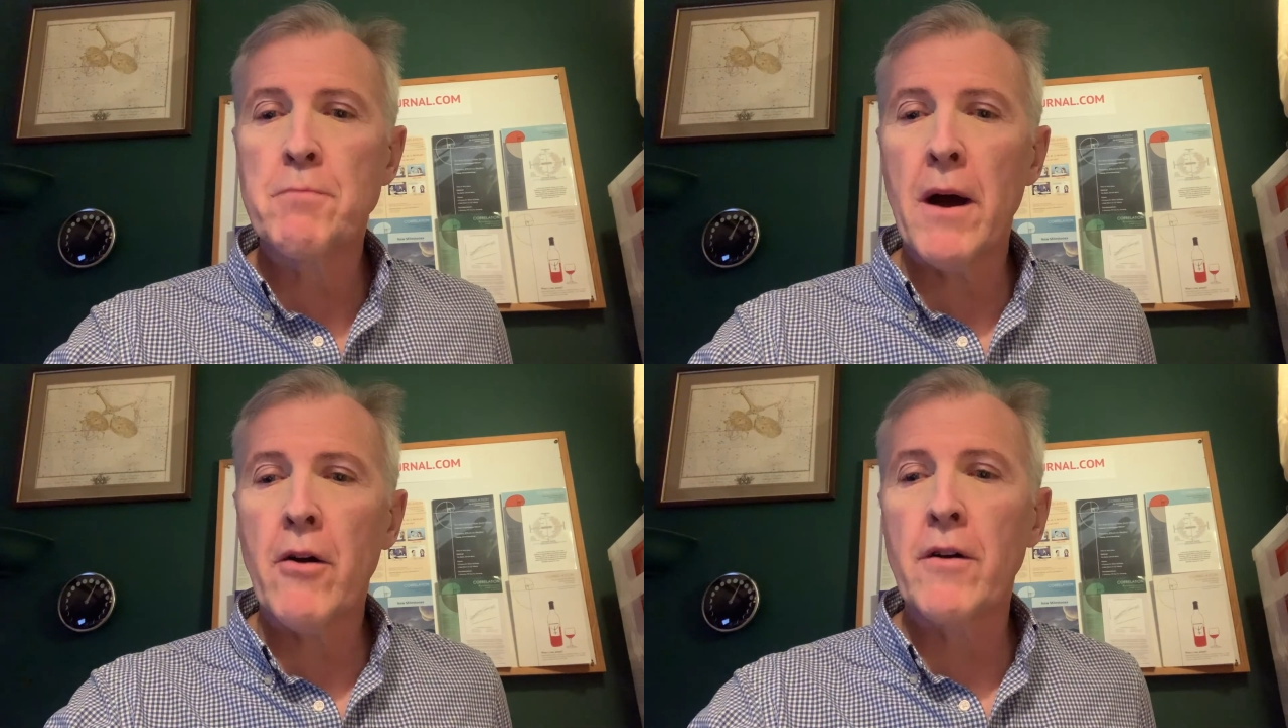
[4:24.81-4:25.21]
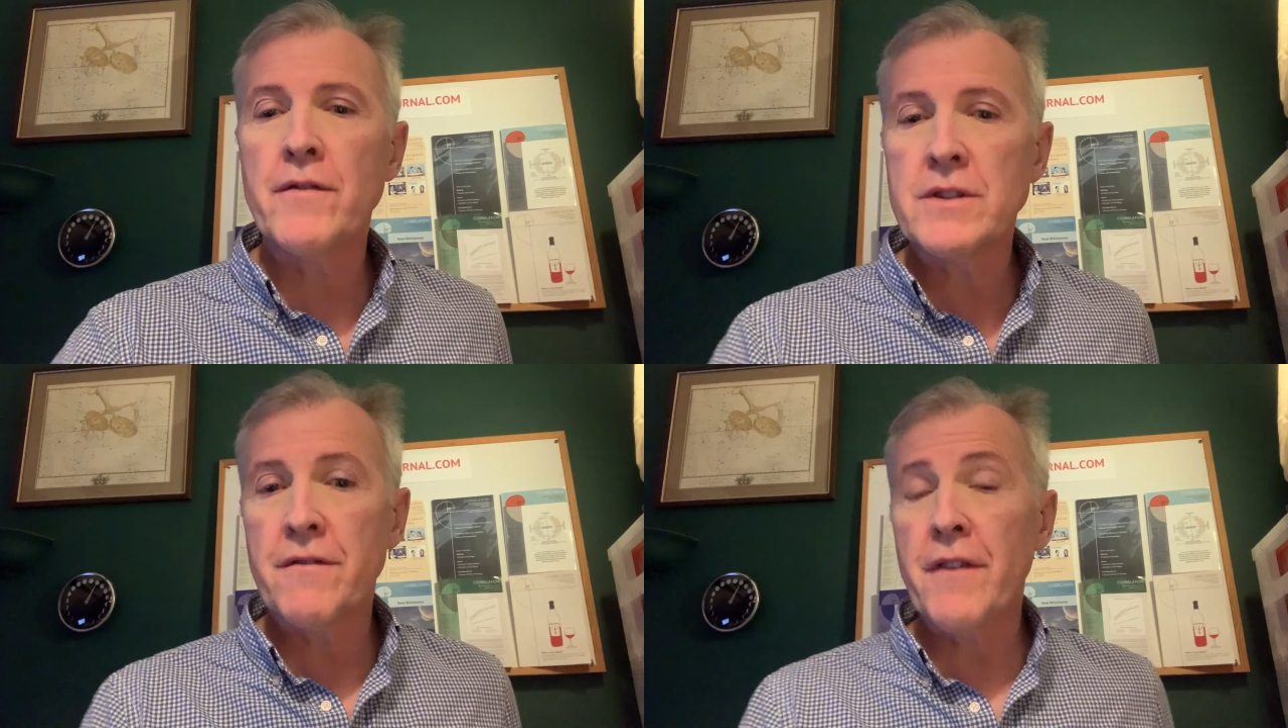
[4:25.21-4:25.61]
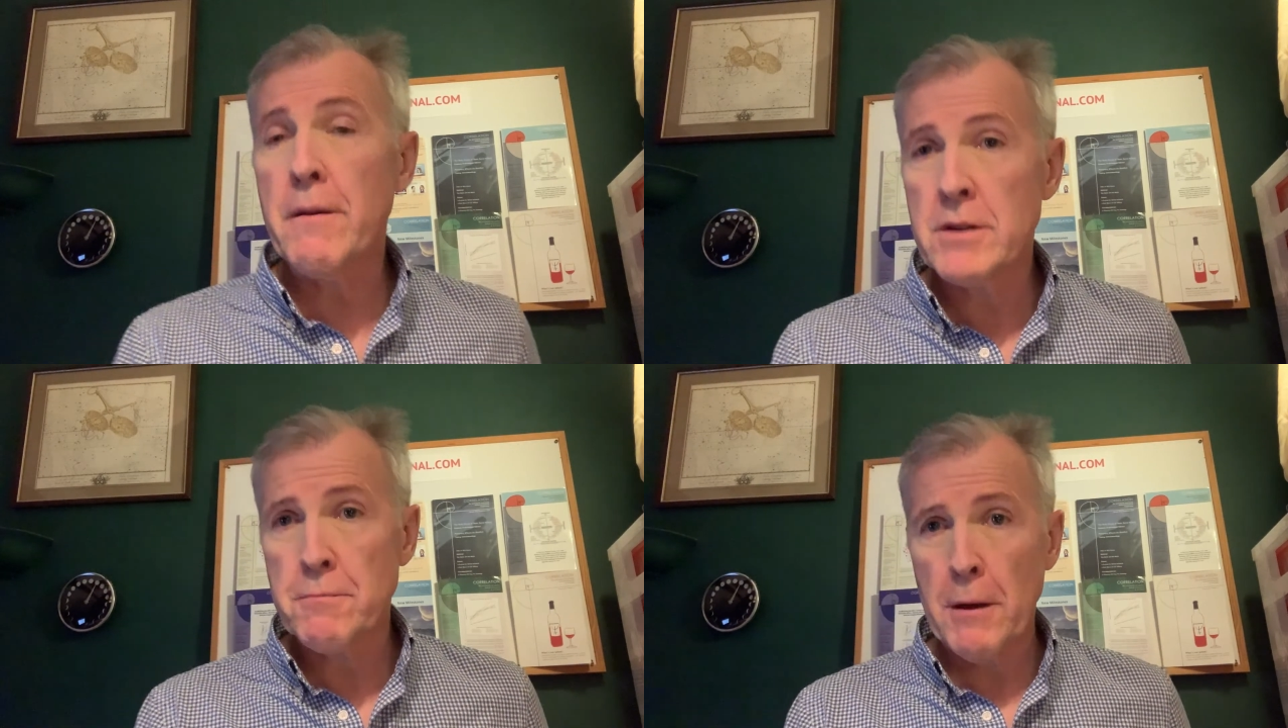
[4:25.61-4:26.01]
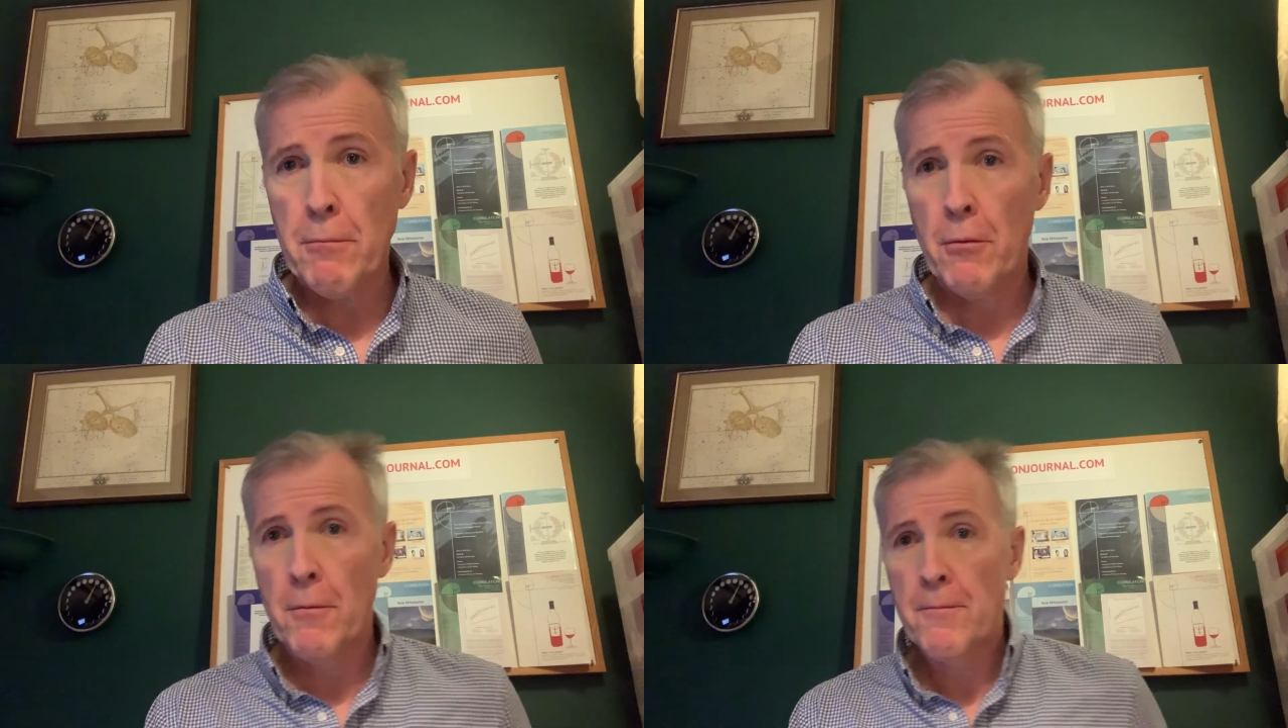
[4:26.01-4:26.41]
biographies of famous
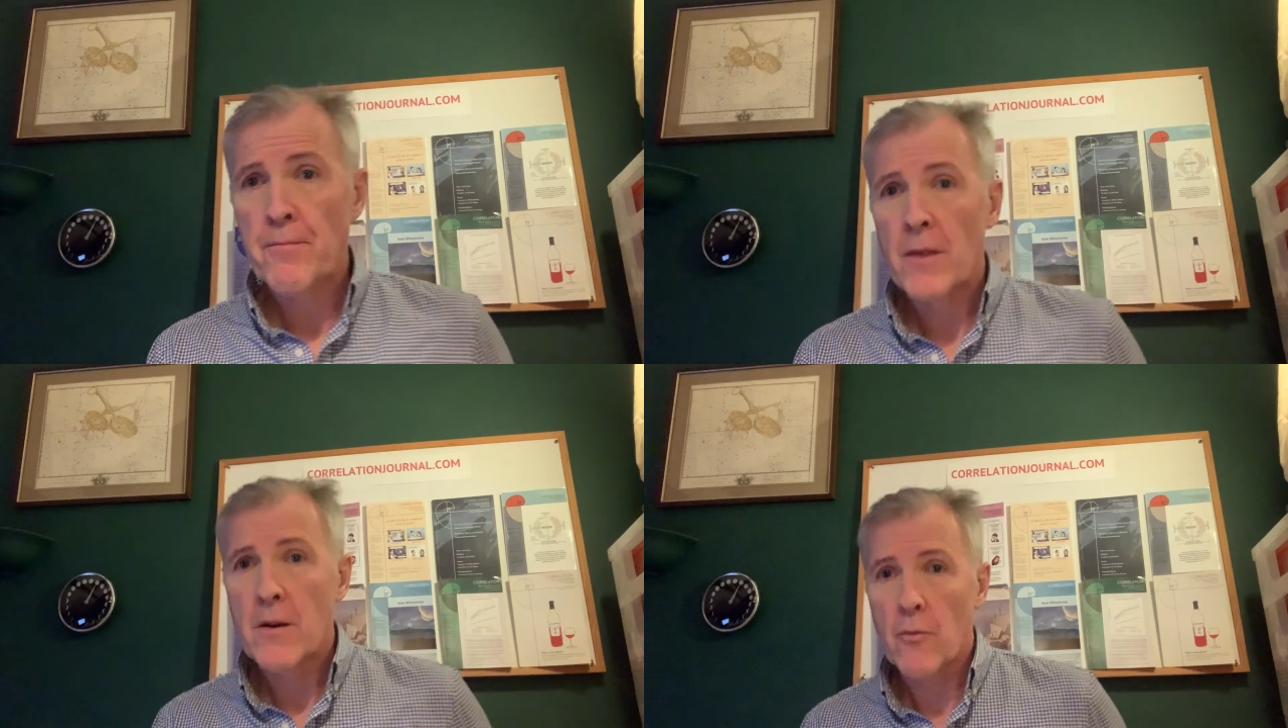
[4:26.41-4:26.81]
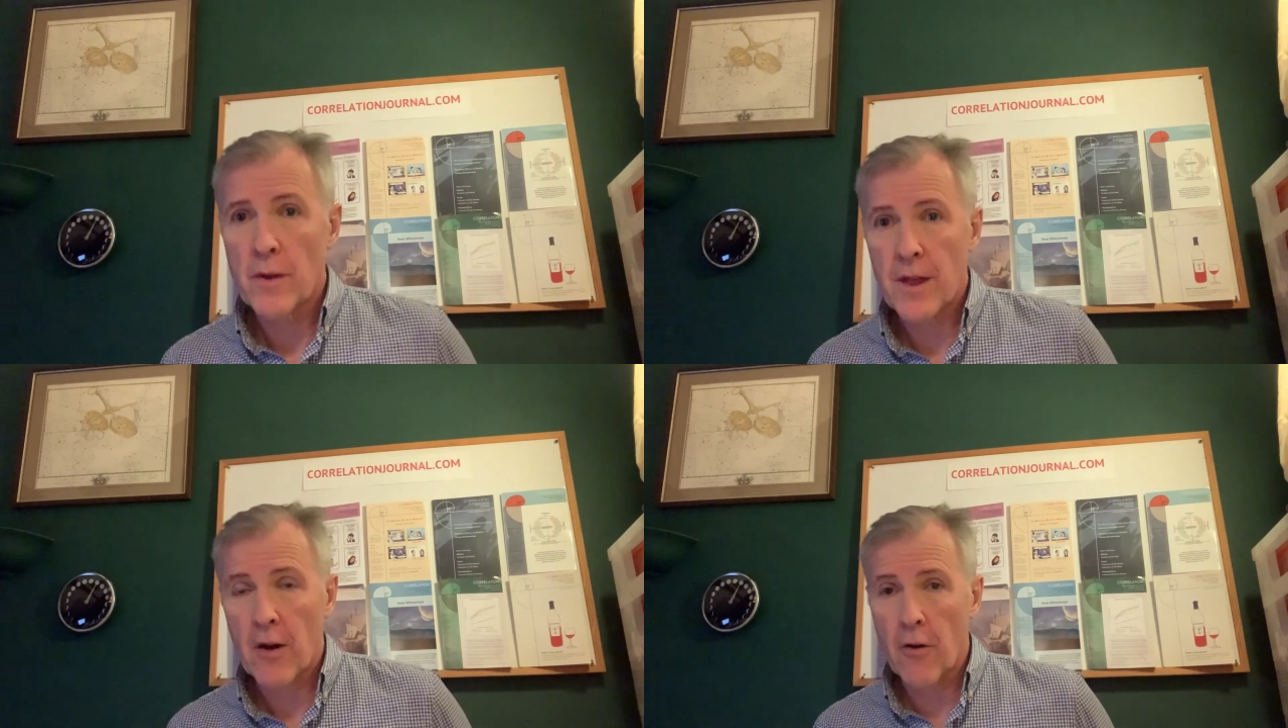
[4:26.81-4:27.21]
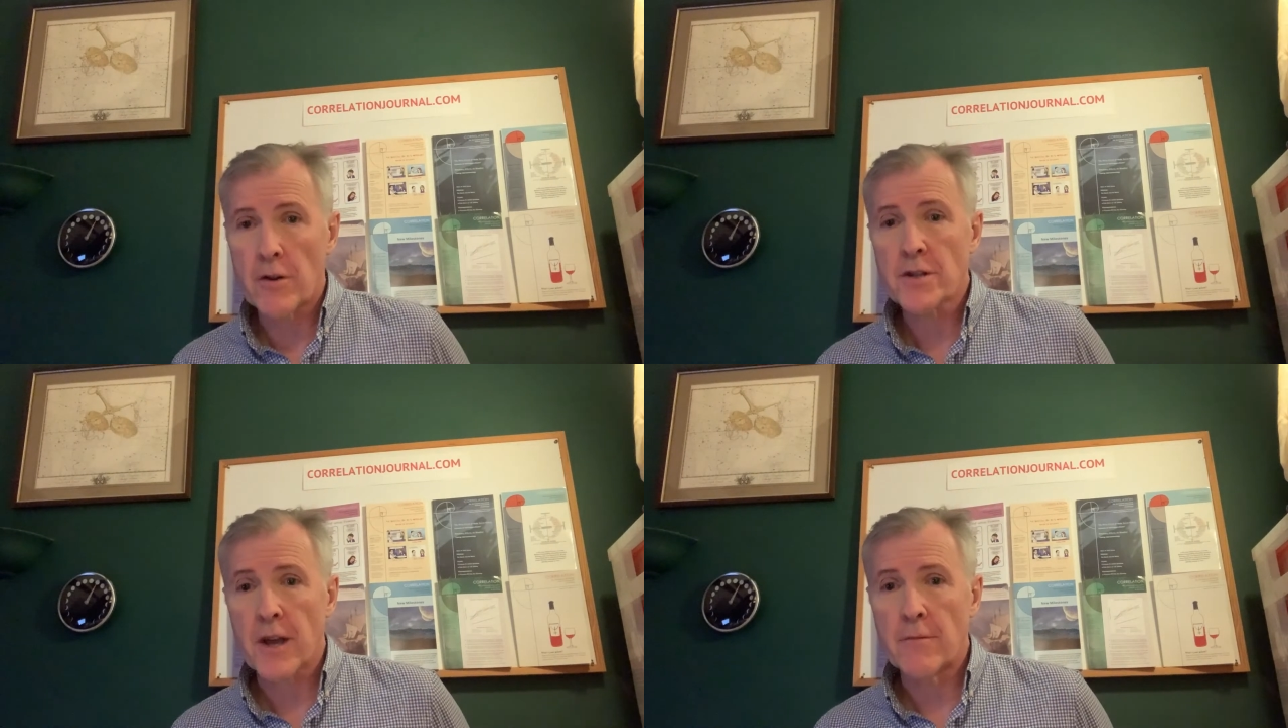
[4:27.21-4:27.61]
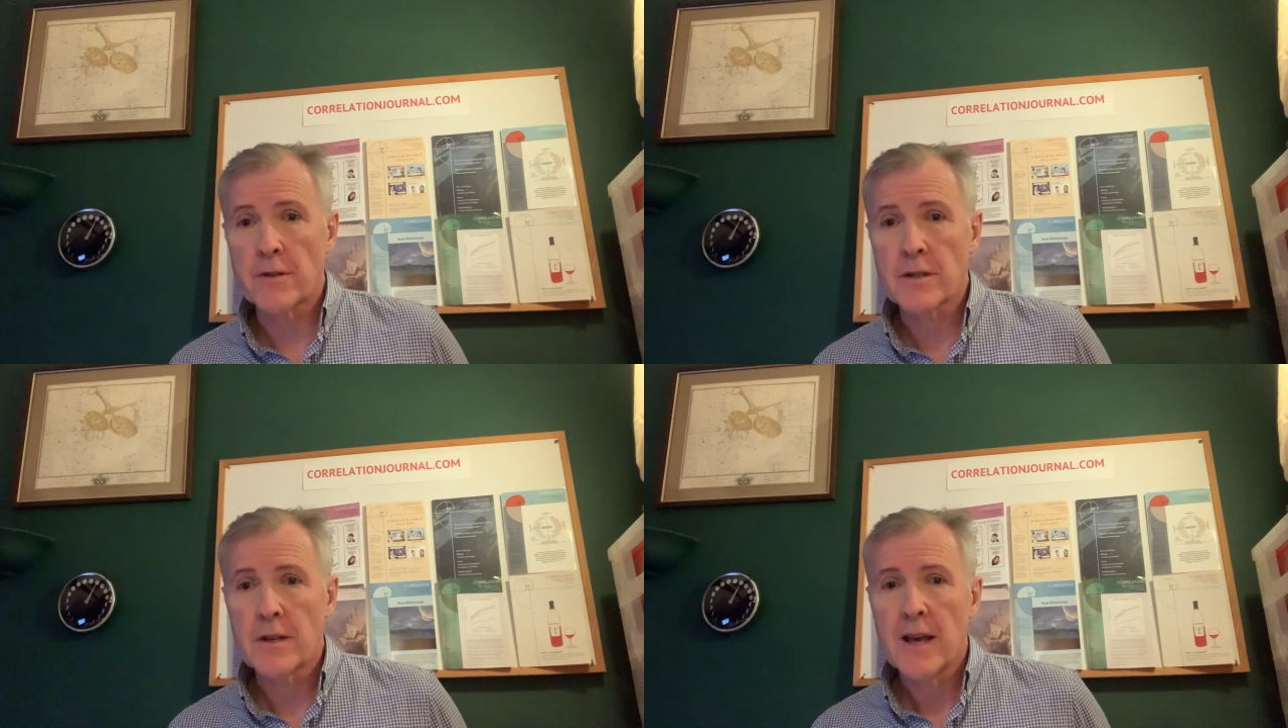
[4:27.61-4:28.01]
people with their horoscopes.